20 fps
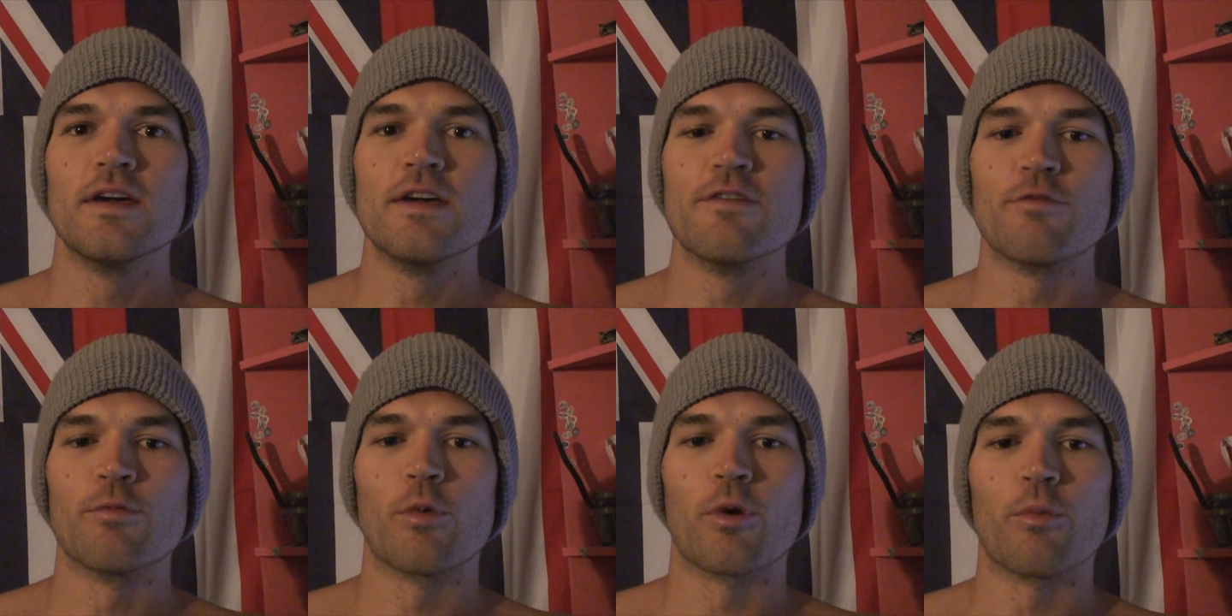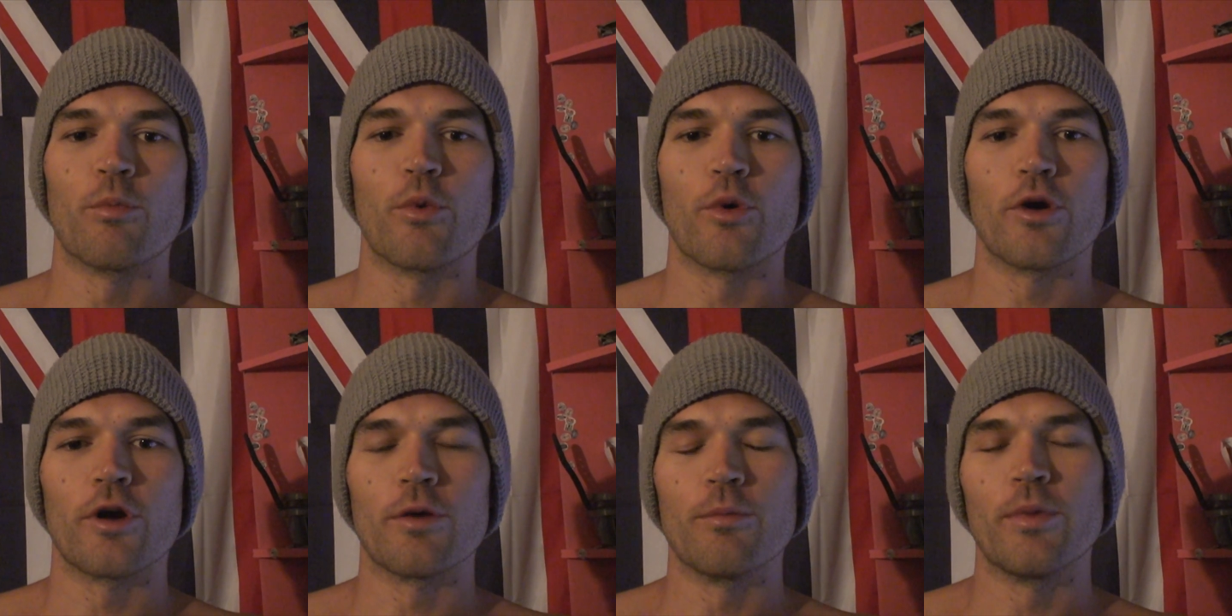even more
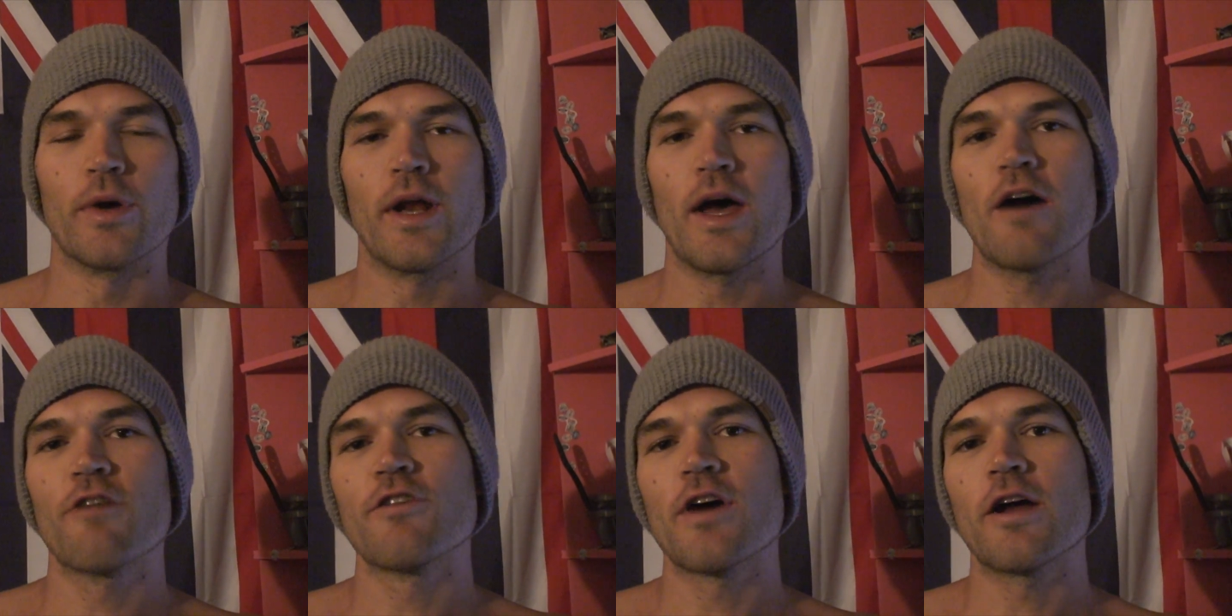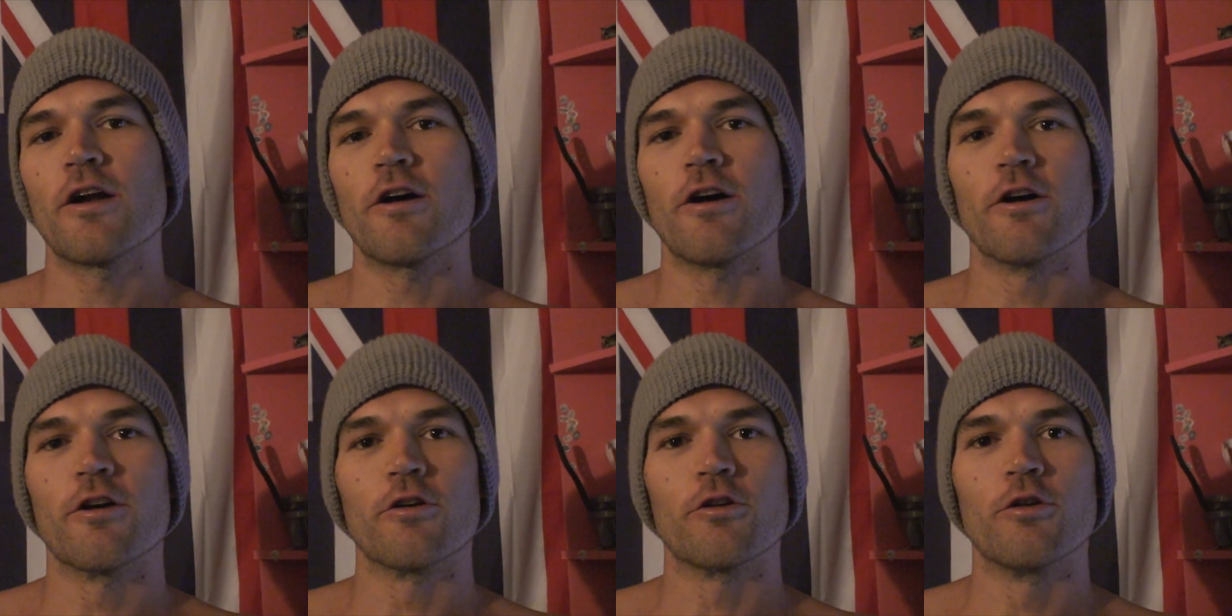boring, but I'll write
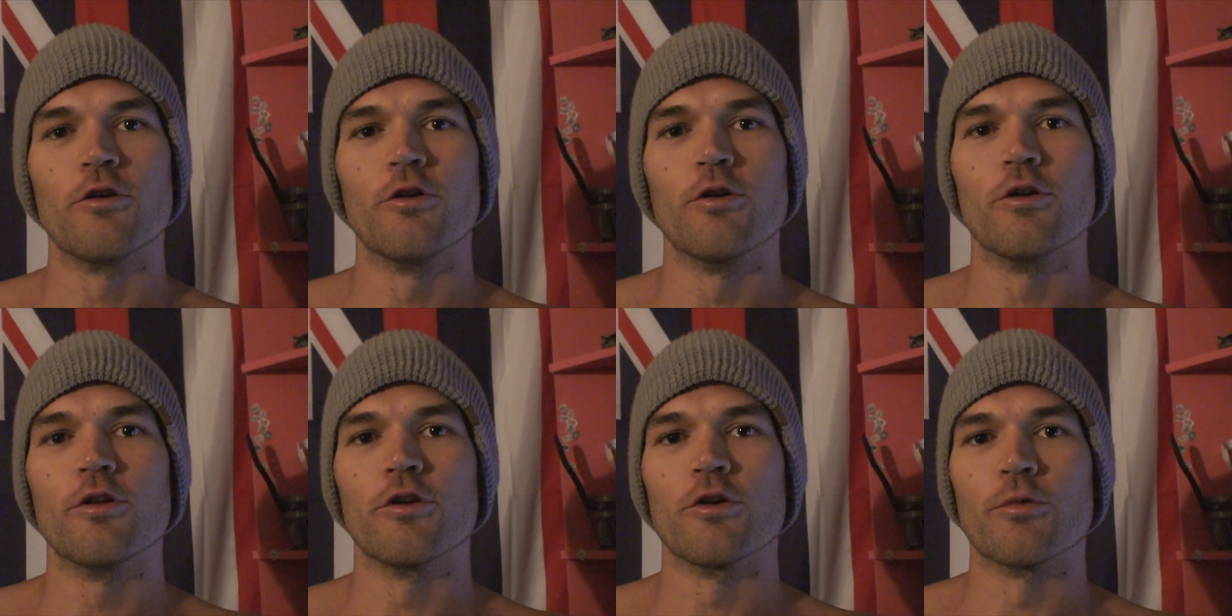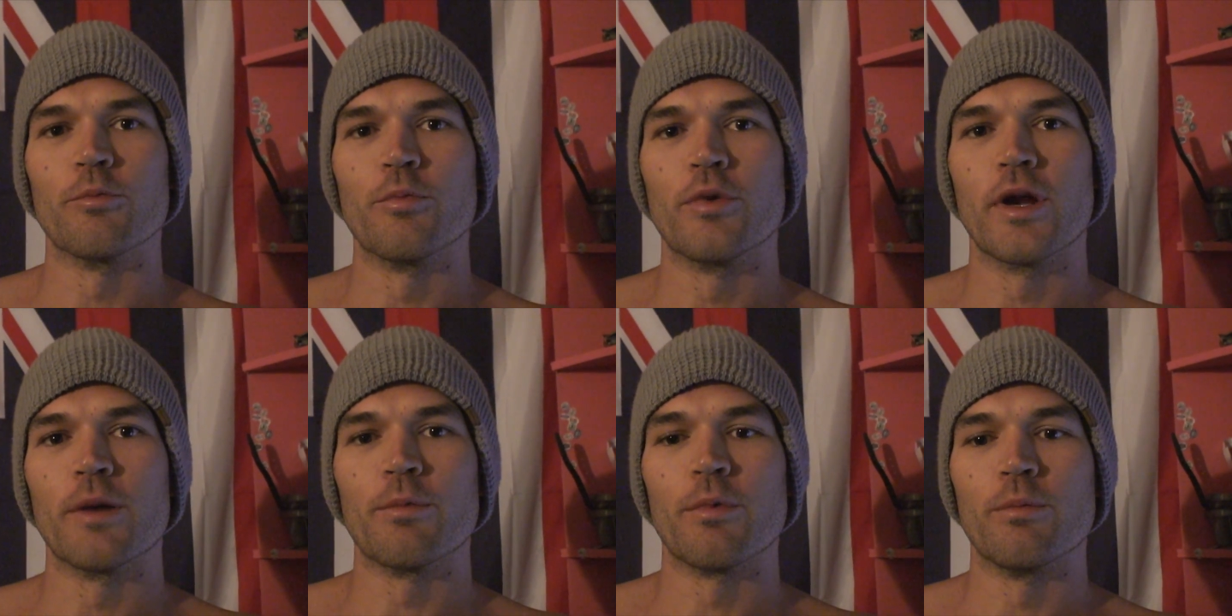an article or
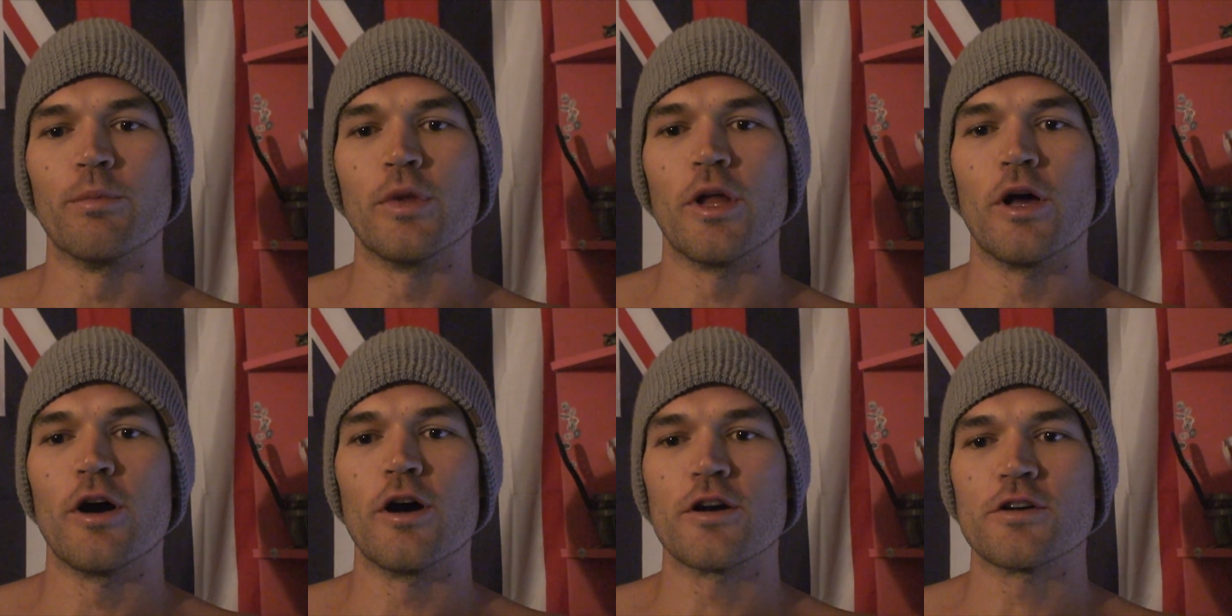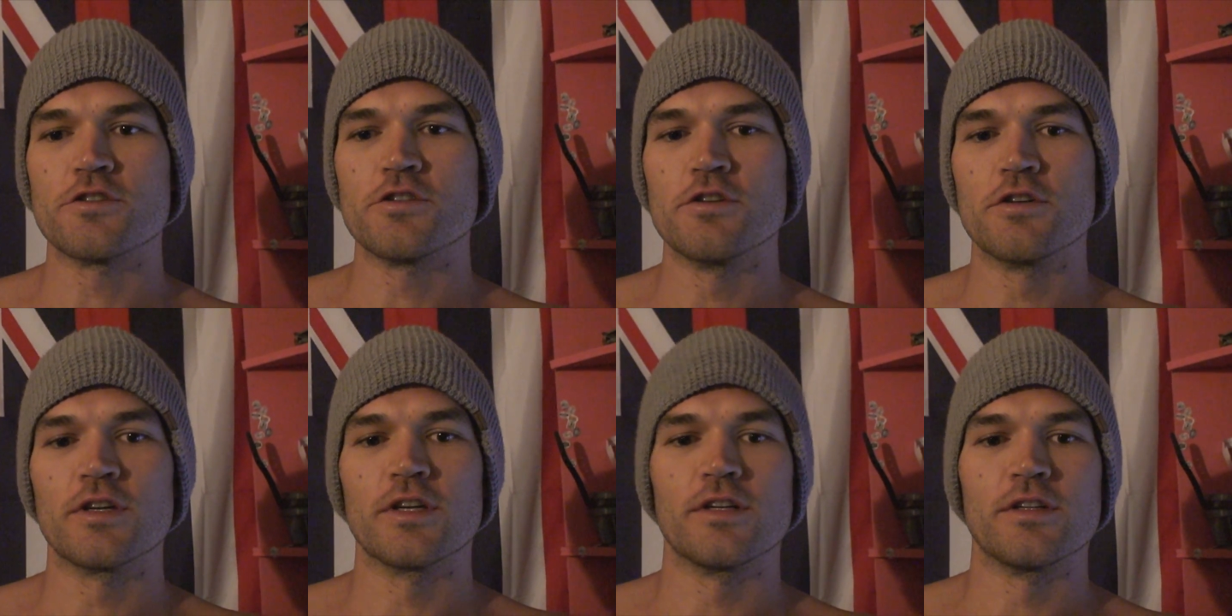put up a blog
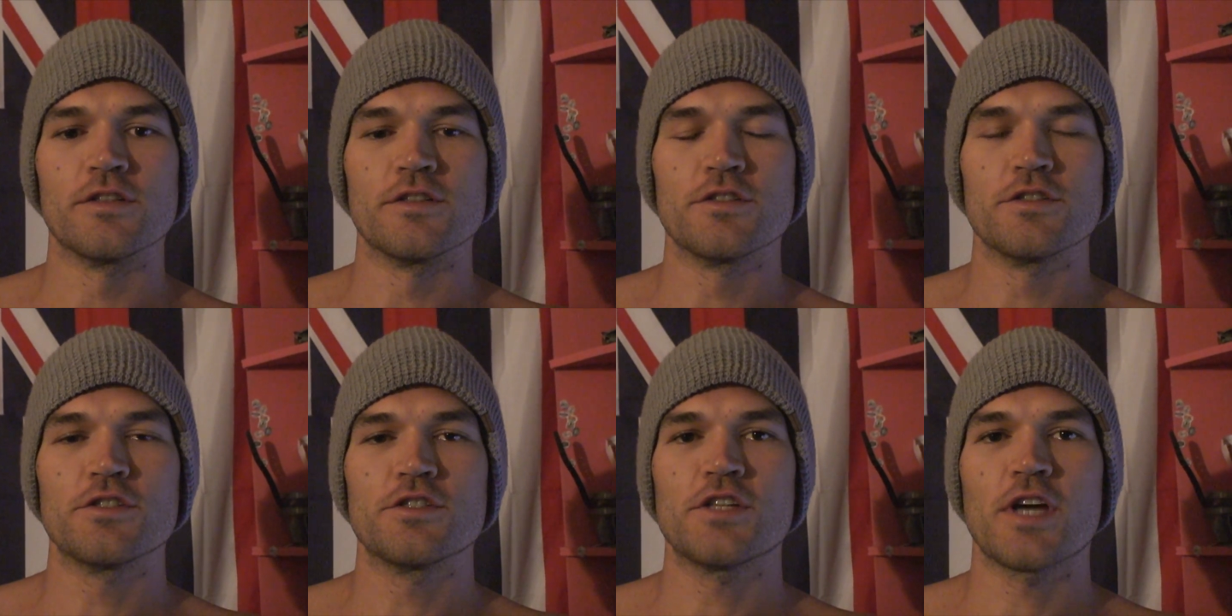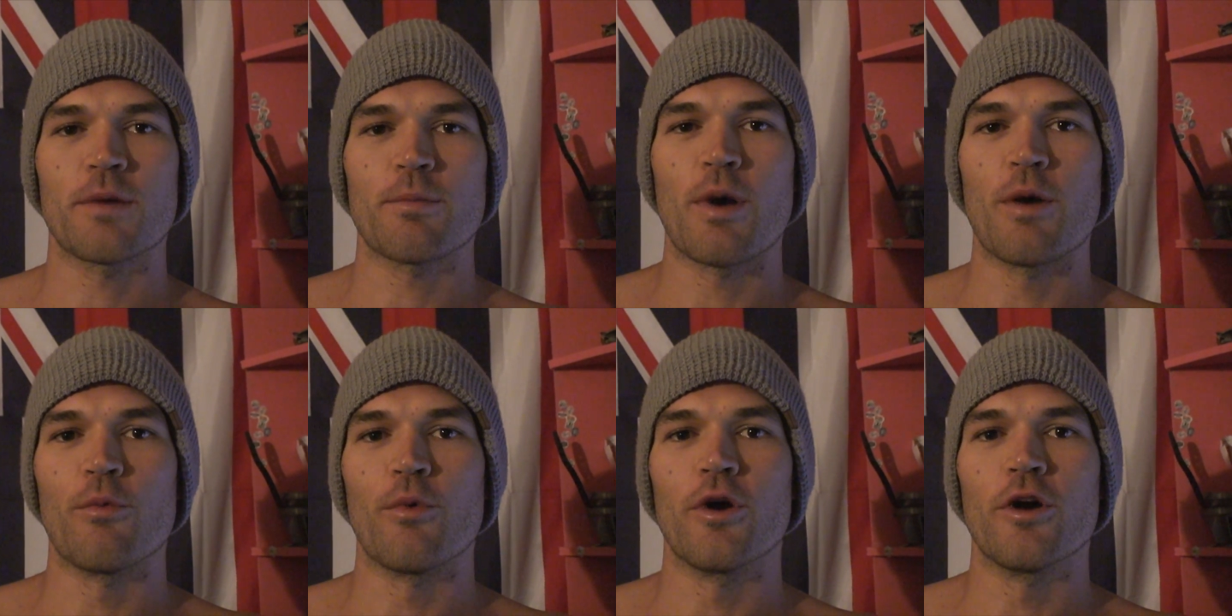so you can
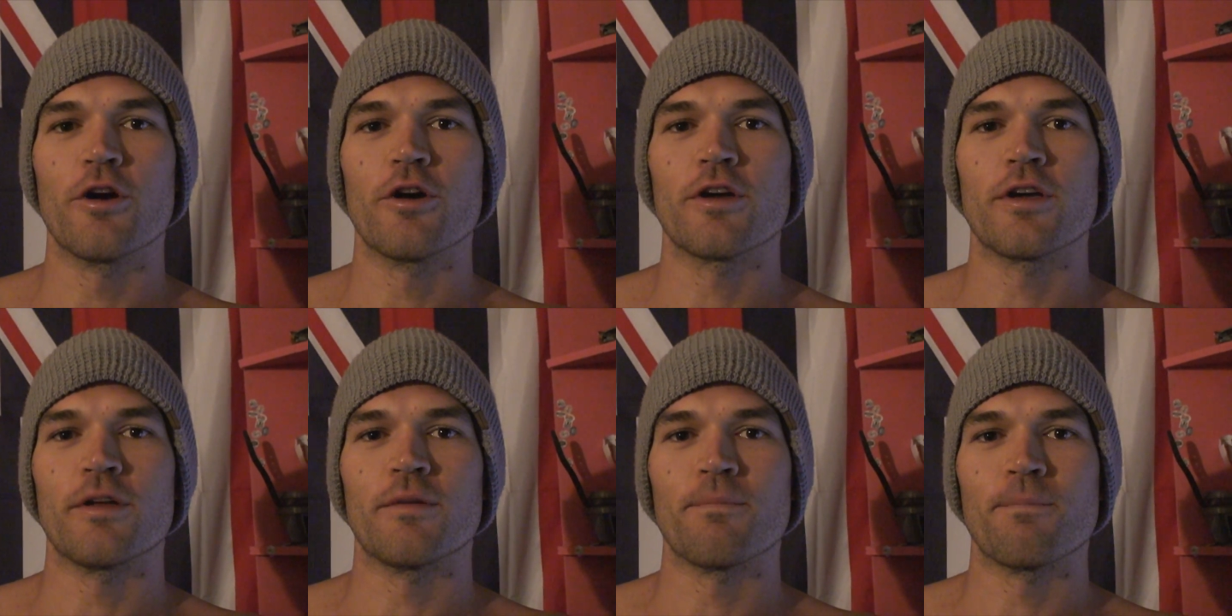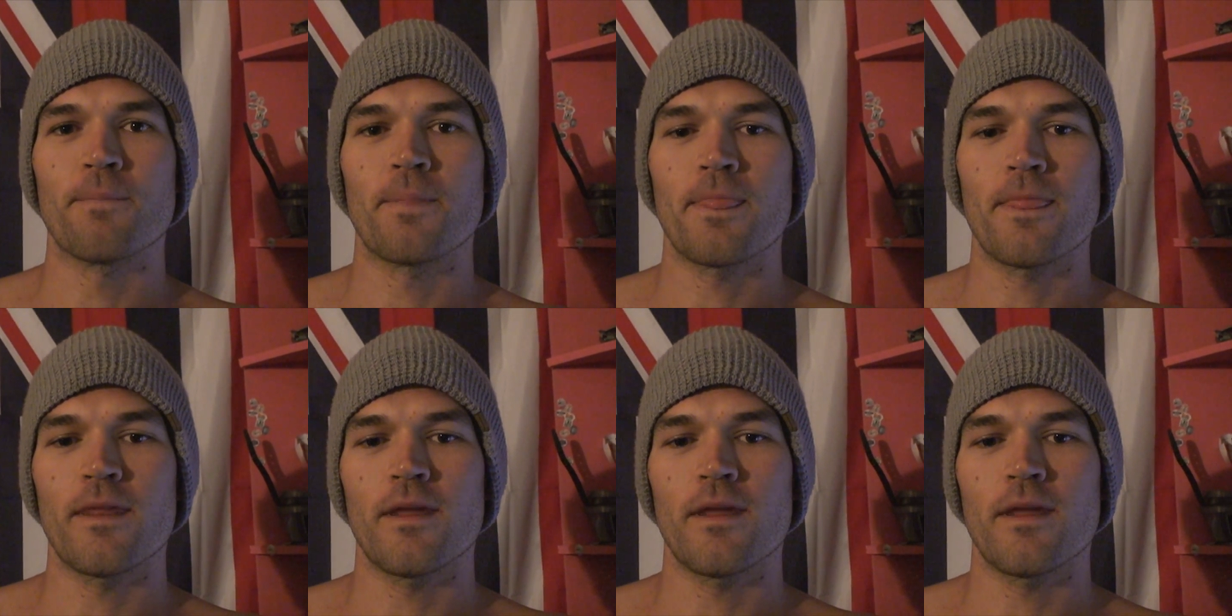check my work, and